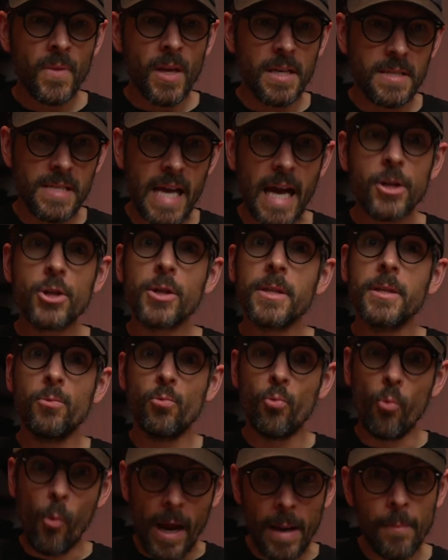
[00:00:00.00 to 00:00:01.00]
it's actually
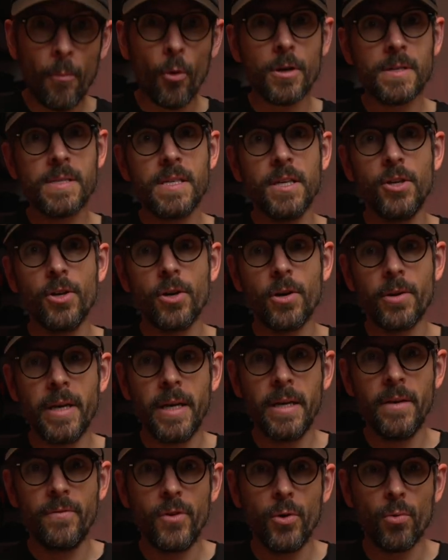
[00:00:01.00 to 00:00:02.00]
way more secure
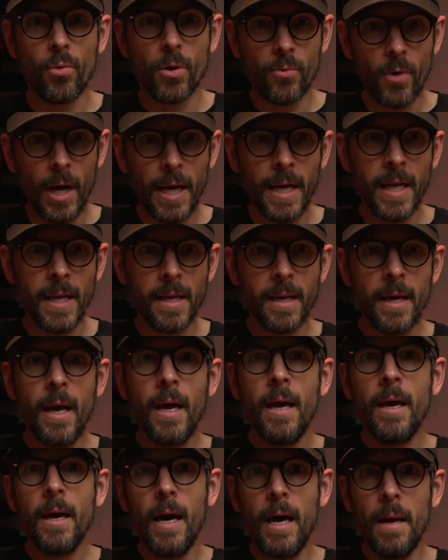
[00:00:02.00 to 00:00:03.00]
than if you were running
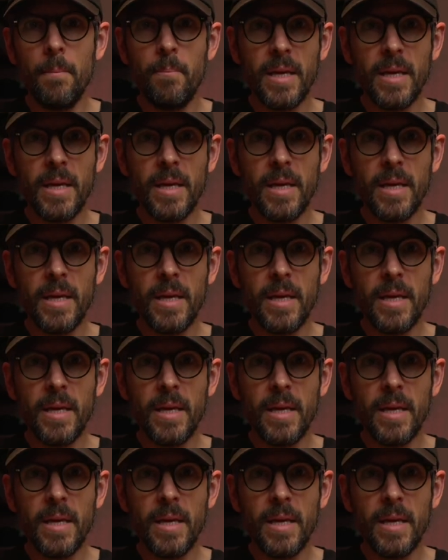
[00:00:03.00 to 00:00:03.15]
uh,